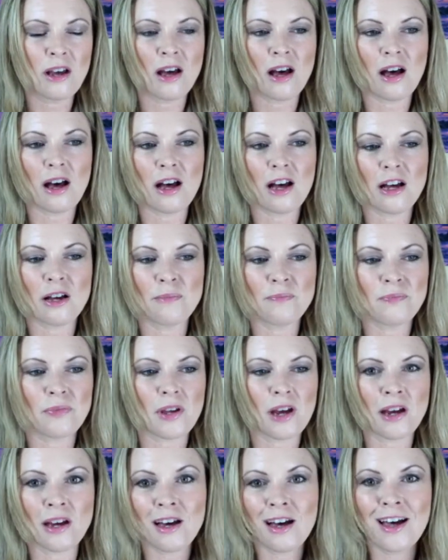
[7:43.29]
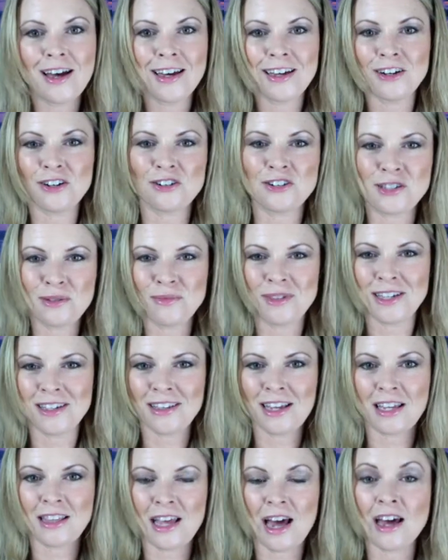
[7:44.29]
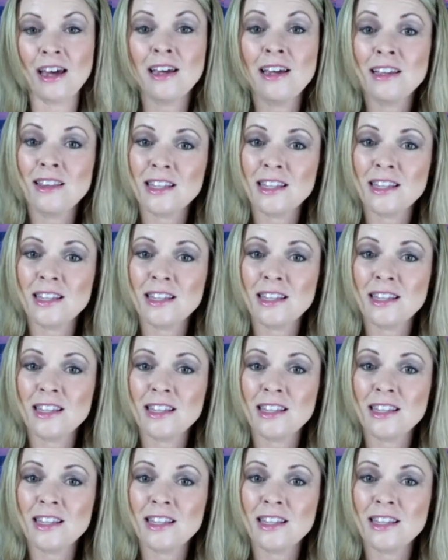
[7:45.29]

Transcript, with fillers: um, a cut or something like that.